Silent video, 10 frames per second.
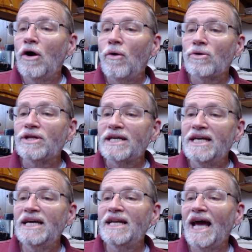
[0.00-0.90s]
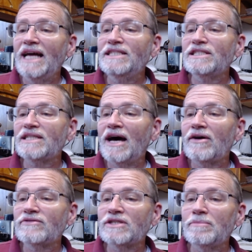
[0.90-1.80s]
or the kid ages
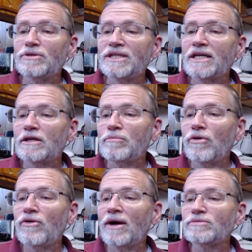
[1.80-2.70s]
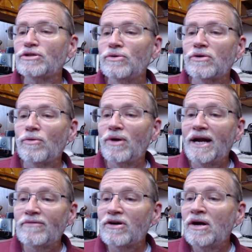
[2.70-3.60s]
out of some particular program, school, or
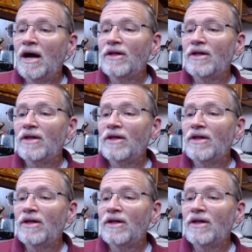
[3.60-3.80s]
whatever,